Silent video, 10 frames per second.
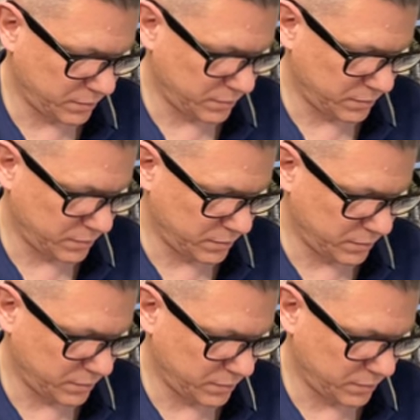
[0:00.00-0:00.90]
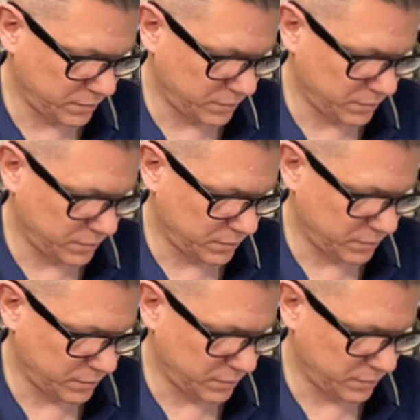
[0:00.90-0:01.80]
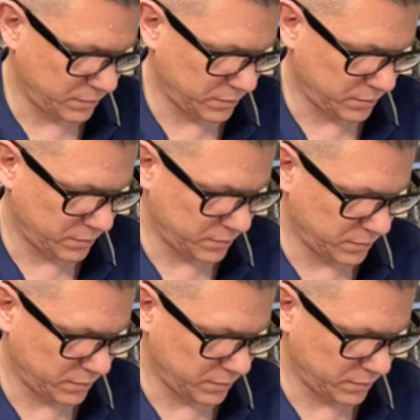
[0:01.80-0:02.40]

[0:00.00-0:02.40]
Nobody speaks.